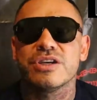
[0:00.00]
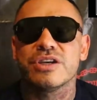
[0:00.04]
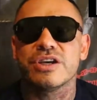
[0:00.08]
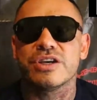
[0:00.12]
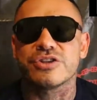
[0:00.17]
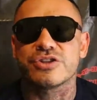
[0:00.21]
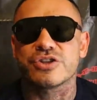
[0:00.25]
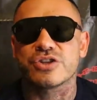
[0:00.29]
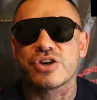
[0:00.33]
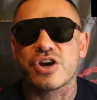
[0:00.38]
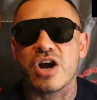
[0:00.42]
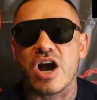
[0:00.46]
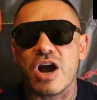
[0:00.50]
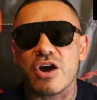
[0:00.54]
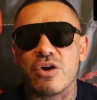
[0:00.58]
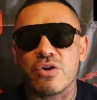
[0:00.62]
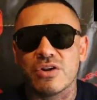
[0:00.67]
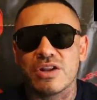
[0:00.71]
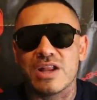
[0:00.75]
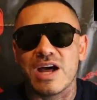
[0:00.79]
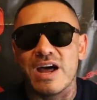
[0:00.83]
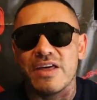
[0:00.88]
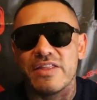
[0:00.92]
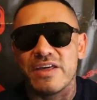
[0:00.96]
In
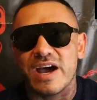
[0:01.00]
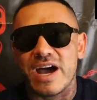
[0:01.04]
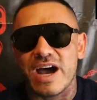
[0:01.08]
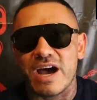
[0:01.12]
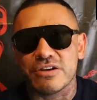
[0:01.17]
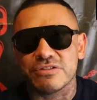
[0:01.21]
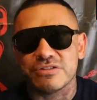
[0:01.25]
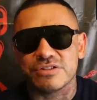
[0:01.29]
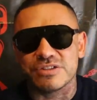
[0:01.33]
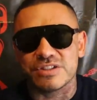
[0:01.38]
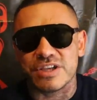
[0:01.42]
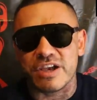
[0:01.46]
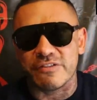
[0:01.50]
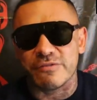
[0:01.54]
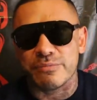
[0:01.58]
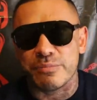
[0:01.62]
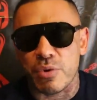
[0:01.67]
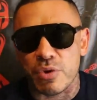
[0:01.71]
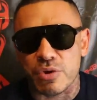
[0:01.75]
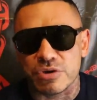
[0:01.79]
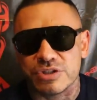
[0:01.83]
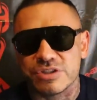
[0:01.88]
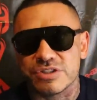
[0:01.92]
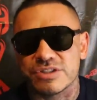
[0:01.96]
Chicago, a lot of the houses have
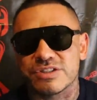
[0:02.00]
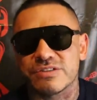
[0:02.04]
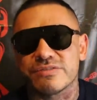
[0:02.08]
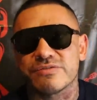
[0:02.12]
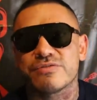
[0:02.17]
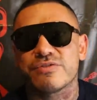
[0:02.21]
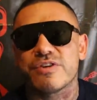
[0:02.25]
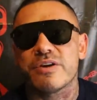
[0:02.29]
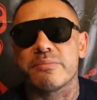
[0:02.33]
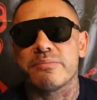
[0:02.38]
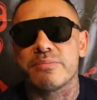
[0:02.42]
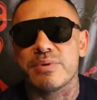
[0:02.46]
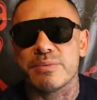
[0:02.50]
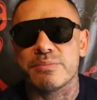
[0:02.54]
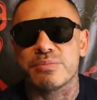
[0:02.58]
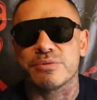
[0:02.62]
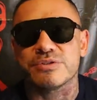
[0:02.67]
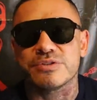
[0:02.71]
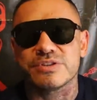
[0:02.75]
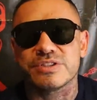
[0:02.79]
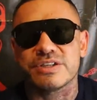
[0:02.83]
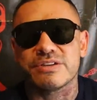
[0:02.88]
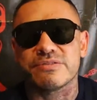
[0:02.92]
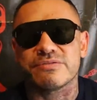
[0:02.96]
porches in front.
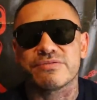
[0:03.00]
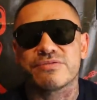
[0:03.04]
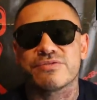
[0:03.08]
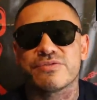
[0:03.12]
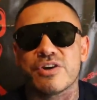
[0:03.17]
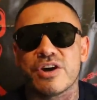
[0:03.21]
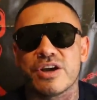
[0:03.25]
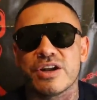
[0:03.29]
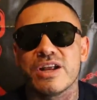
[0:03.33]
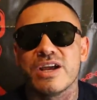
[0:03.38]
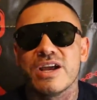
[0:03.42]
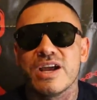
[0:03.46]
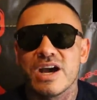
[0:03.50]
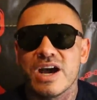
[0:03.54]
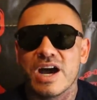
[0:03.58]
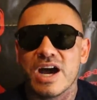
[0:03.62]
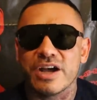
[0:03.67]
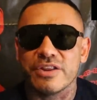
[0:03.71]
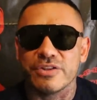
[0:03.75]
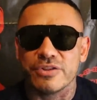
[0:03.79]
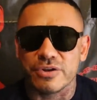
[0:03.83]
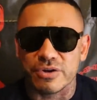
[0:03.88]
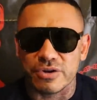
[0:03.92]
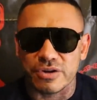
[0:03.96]
People sit in front
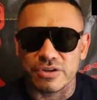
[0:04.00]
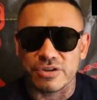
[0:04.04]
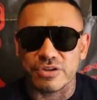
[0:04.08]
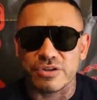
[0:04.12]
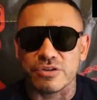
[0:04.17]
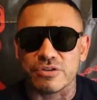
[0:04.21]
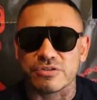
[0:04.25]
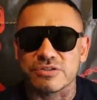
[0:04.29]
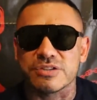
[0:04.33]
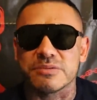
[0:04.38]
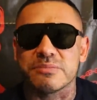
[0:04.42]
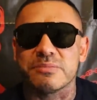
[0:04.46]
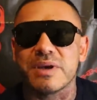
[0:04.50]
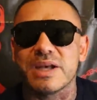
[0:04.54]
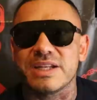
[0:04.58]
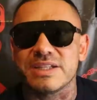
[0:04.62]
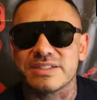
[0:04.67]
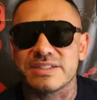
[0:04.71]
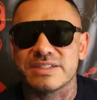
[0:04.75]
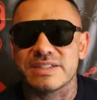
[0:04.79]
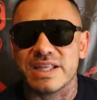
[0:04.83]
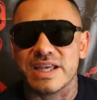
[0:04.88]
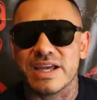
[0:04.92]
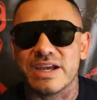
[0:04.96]
on their, you know,
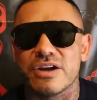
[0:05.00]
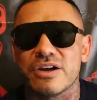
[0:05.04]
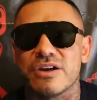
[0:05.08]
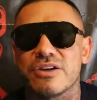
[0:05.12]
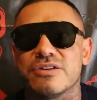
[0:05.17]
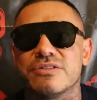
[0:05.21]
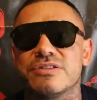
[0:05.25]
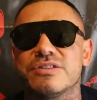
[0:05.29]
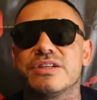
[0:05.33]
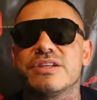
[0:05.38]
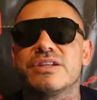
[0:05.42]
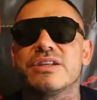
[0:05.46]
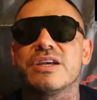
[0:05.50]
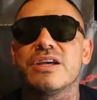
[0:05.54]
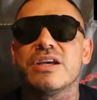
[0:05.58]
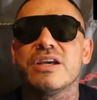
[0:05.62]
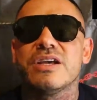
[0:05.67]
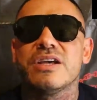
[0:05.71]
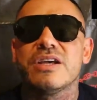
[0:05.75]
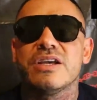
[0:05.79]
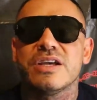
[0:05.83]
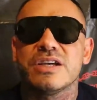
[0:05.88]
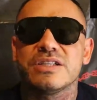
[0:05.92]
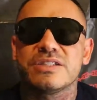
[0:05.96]
cement stairs, and
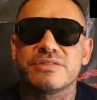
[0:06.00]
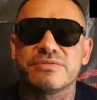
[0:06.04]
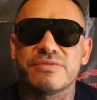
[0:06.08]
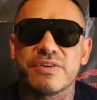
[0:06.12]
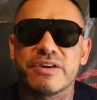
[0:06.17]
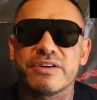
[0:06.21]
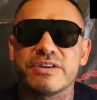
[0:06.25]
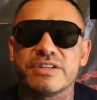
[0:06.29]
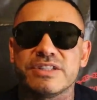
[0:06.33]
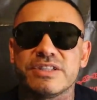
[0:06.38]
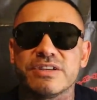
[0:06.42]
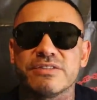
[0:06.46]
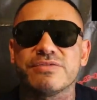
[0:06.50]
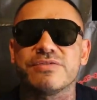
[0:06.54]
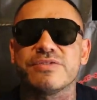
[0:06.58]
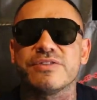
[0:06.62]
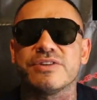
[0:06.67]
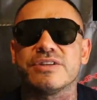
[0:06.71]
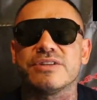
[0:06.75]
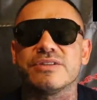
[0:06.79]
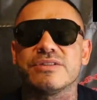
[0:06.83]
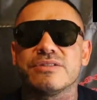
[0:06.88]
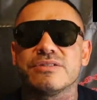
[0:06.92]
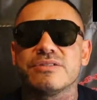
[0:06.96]
it's a very
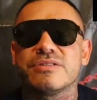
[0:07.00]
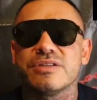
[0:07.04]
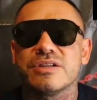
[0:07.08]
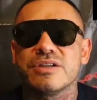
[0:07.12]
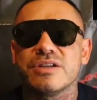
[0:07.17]
different.